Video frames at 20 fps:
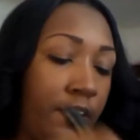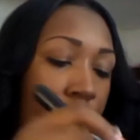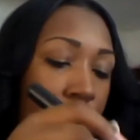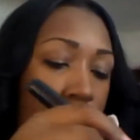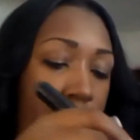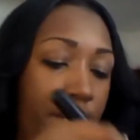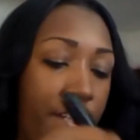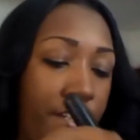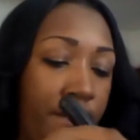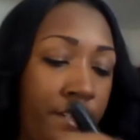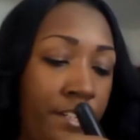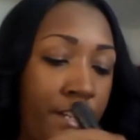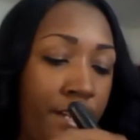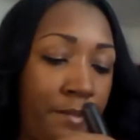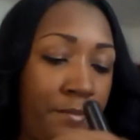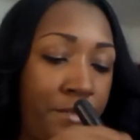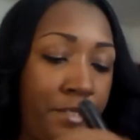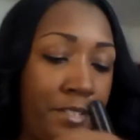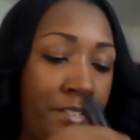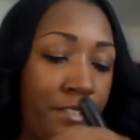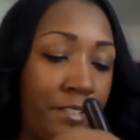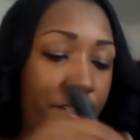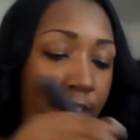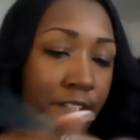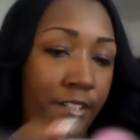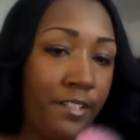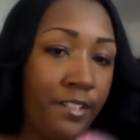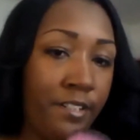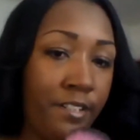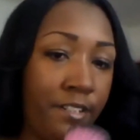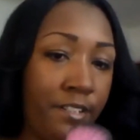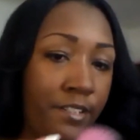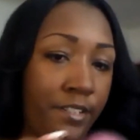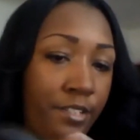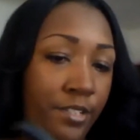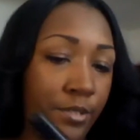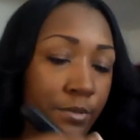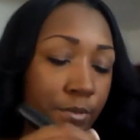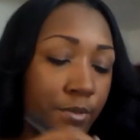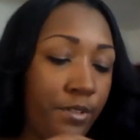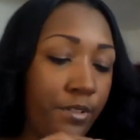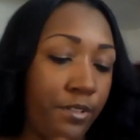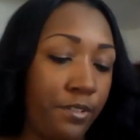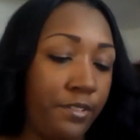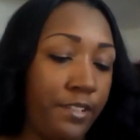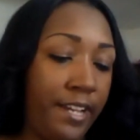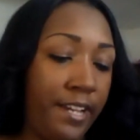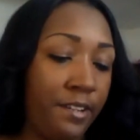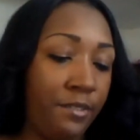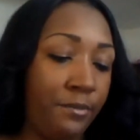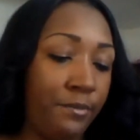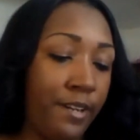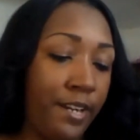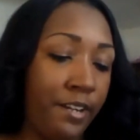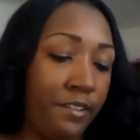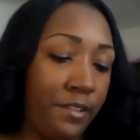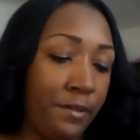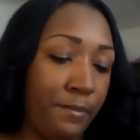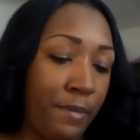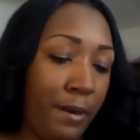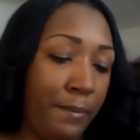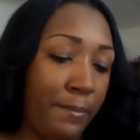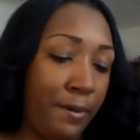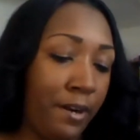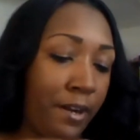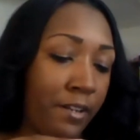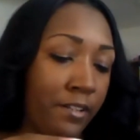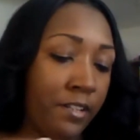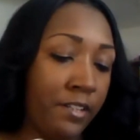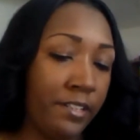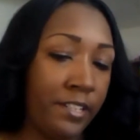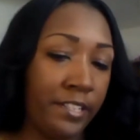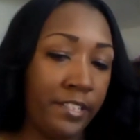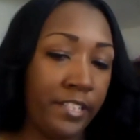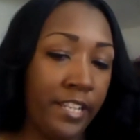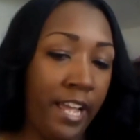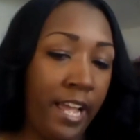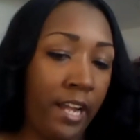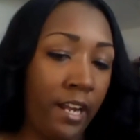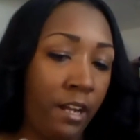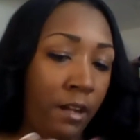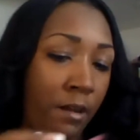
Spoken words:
And I'm just going to swirl that around in my product and tap